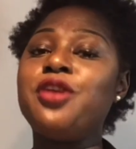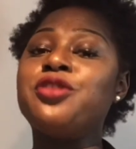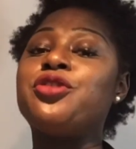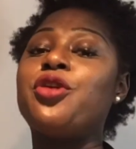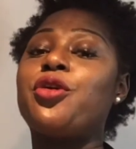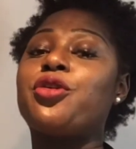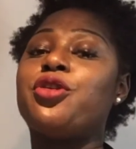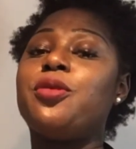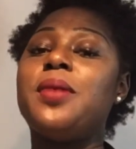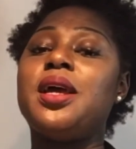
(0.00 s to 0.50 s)

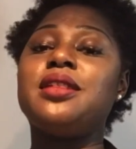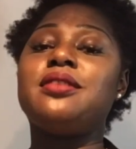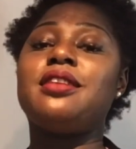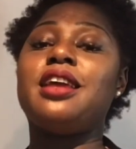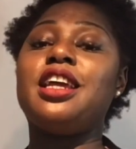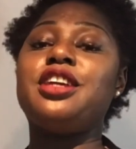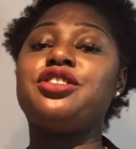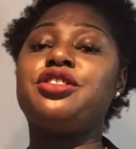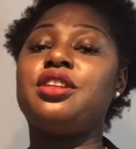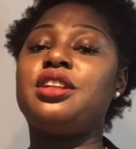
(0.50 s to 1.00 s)

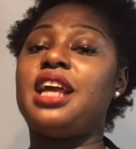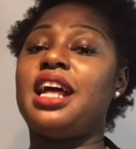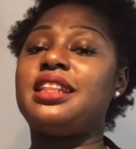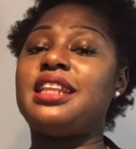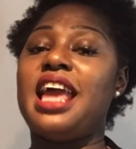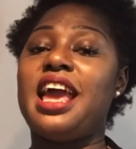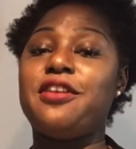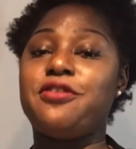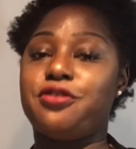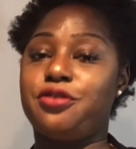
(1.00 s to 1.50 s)
documentation that
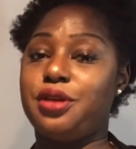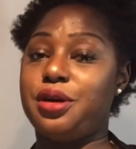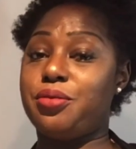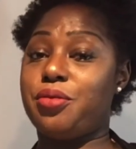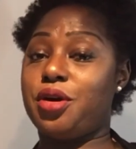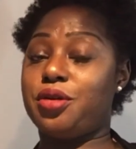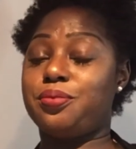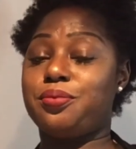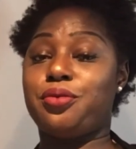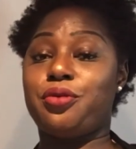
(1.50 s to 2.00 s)

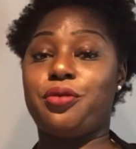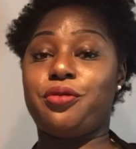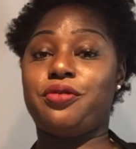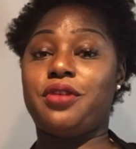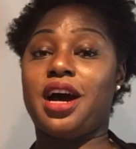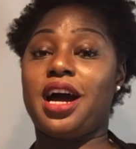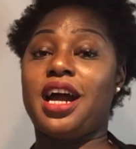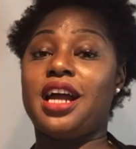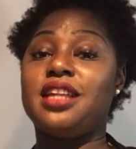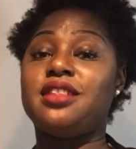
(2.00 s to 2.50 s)
everyone
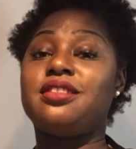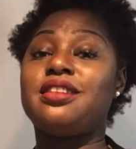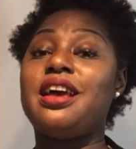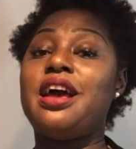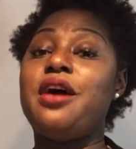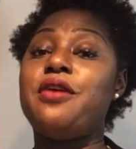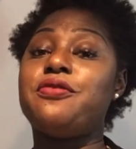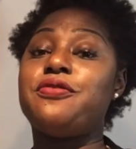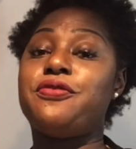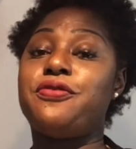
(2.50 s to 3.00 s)
provides
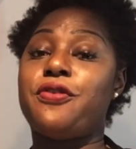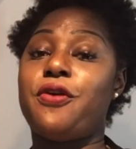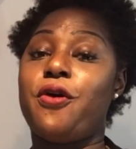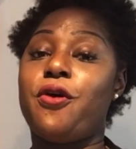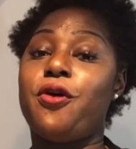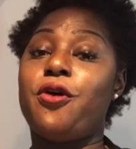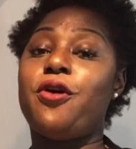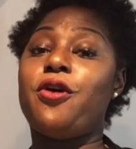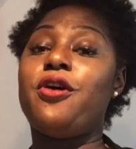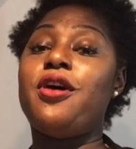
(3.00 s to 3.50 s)

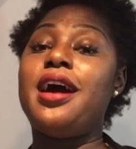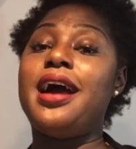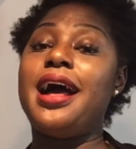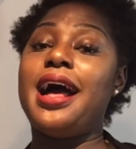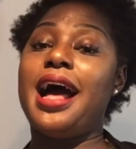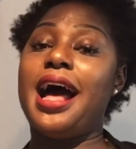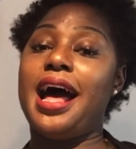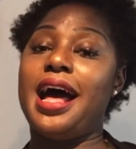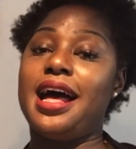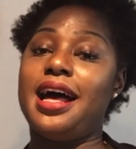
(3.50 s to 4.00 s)
for
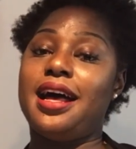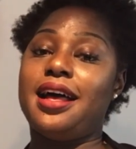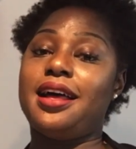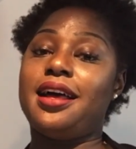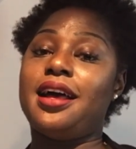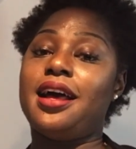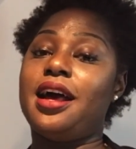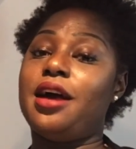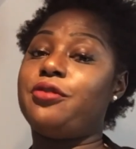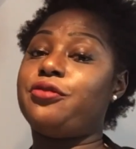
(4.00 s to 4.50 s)

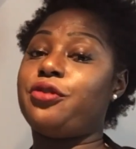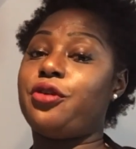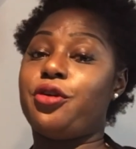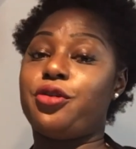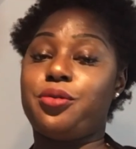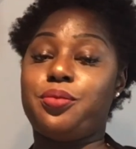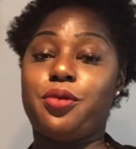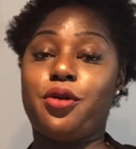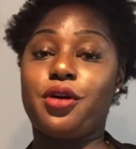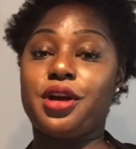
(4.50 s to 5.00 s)
a
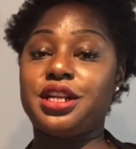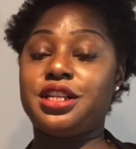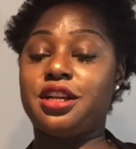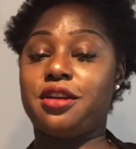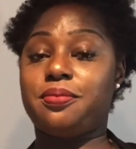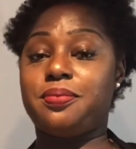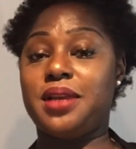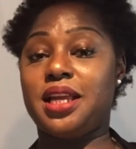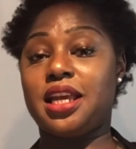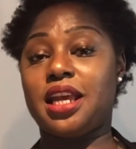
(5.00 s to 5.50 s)
mortgage
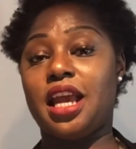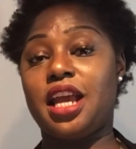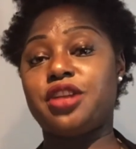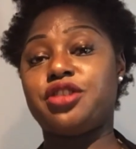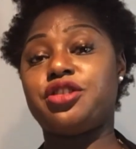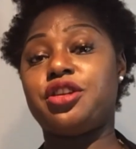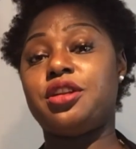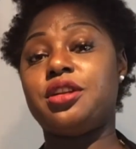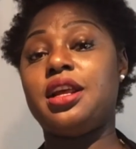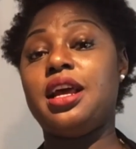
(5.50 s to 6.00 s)

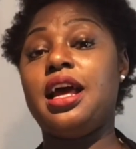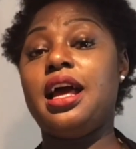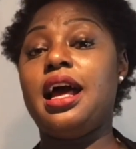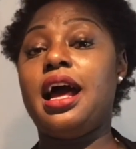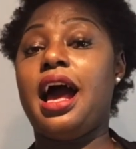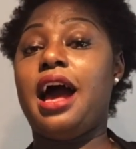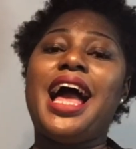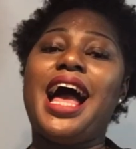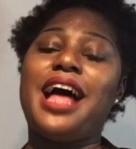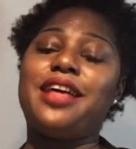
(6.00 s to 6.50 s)
application.
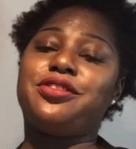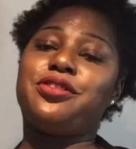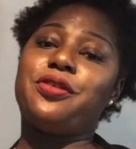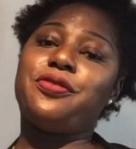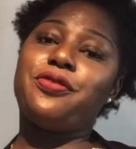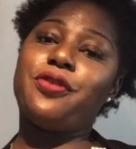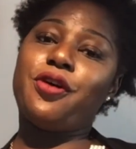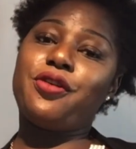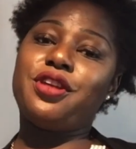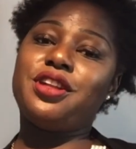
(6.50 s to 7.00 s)
As
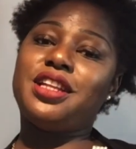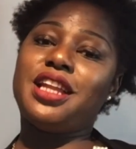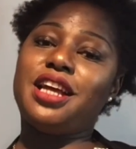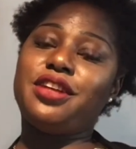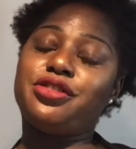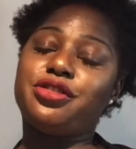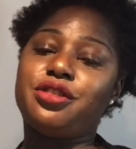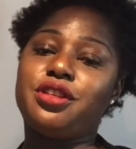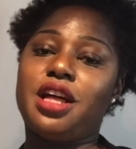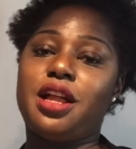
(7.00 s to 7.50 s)
a foreign
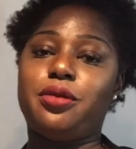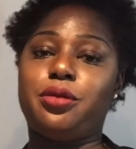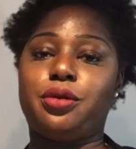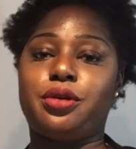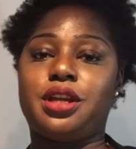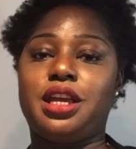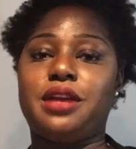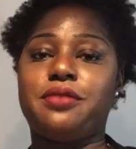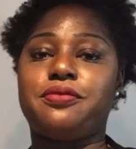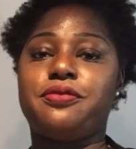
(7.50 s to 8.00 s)
national
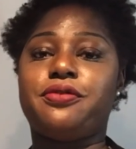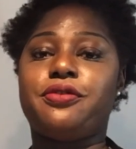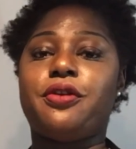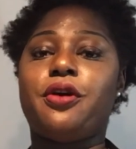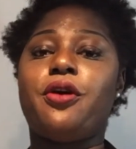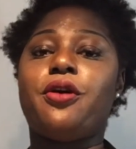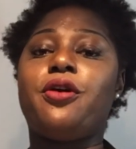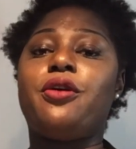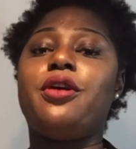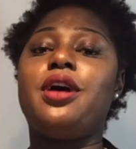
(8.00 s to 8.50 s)
looking
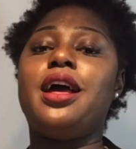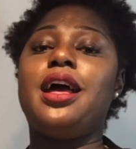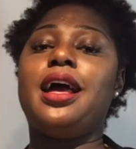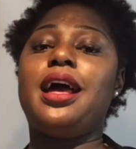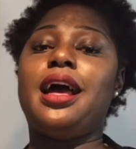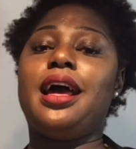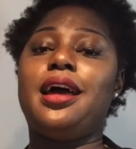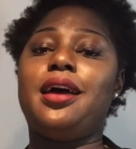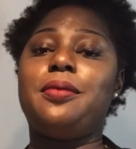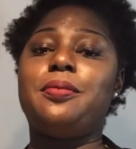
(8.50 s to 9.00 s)
for
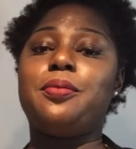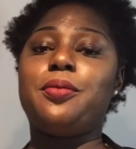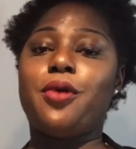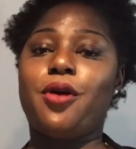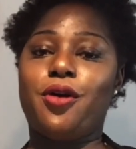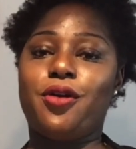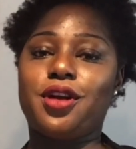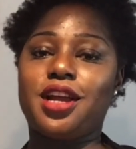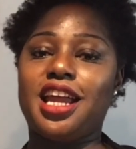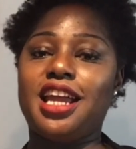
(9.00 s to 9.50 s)
a
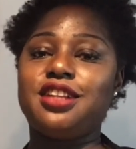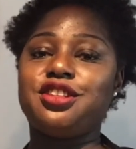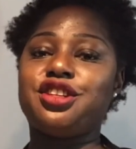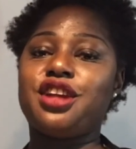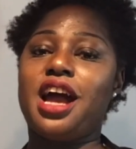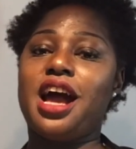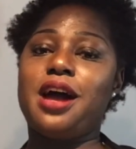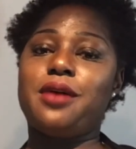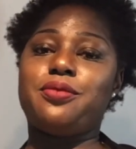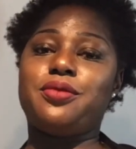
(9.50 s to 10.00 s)

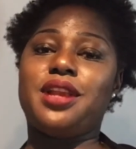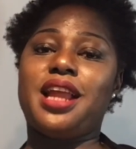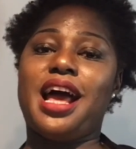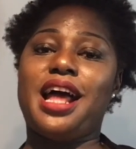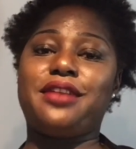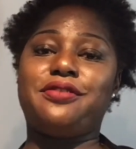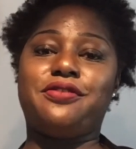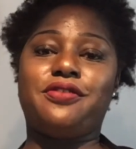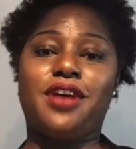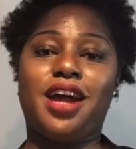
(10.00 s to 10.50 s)
mortgage, I will
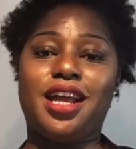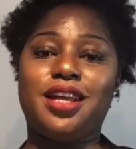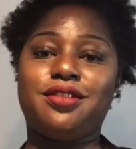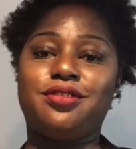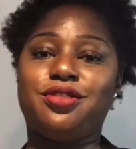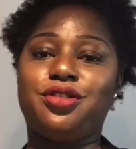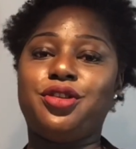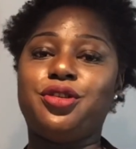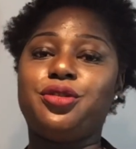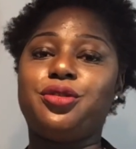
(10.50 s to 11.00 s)

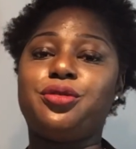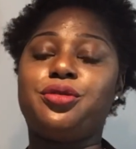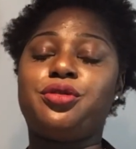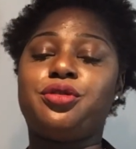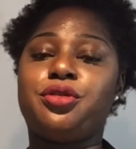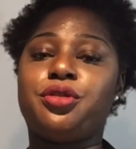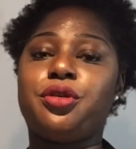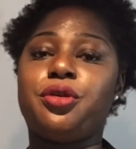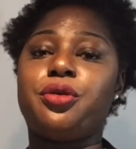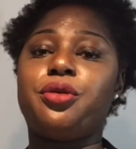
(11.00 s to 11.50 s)
advise you
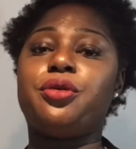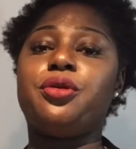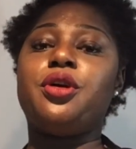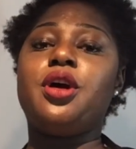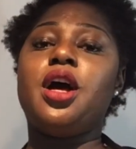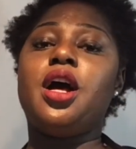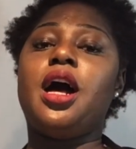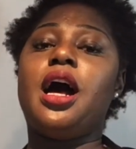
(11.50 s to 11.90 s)
to